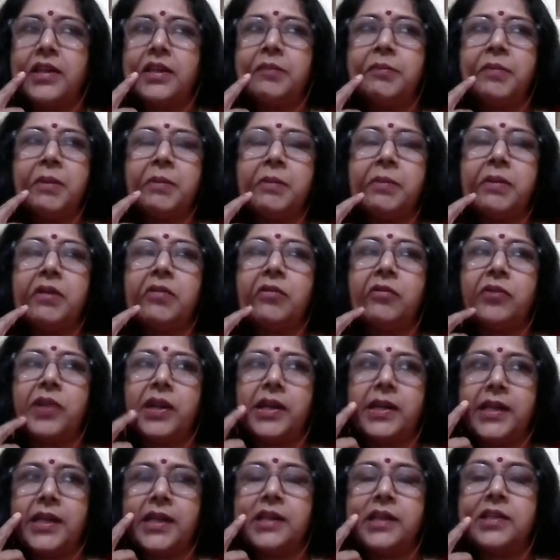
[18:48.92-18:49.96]
remember
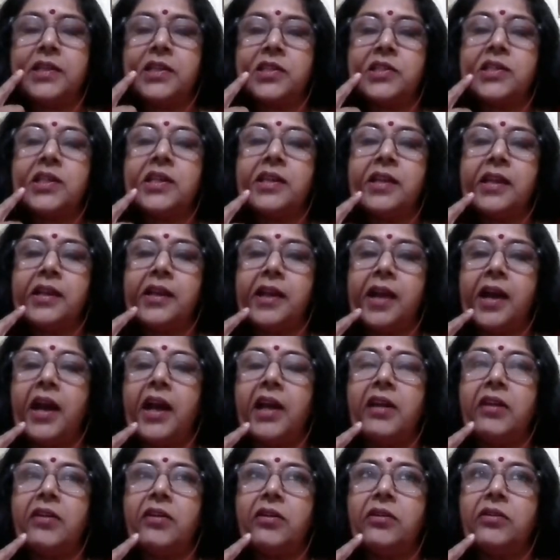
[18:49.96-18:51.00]
one day Krishnan and
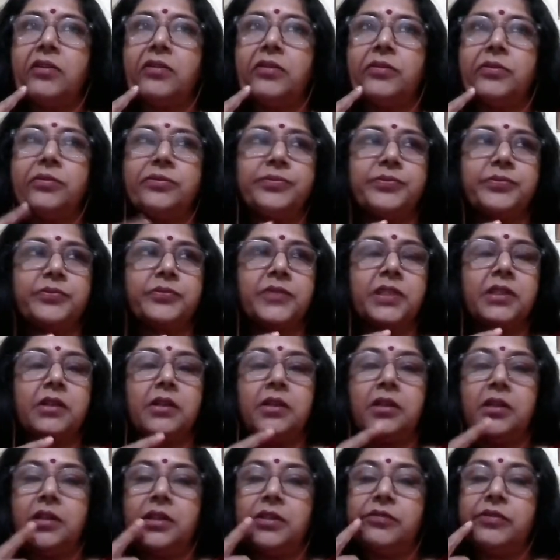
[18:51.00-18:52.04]
I
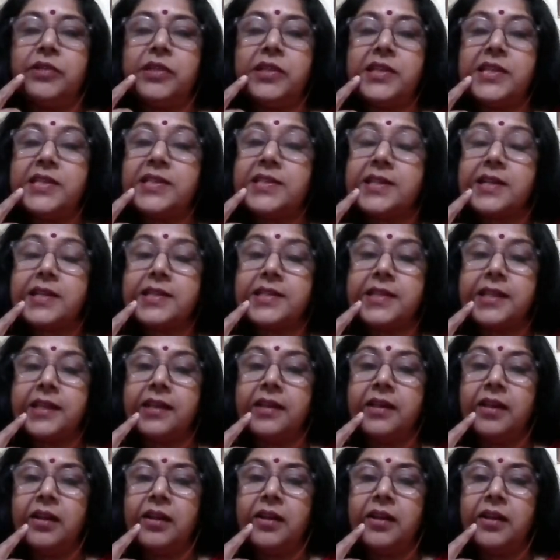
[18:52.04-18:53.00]
were discussing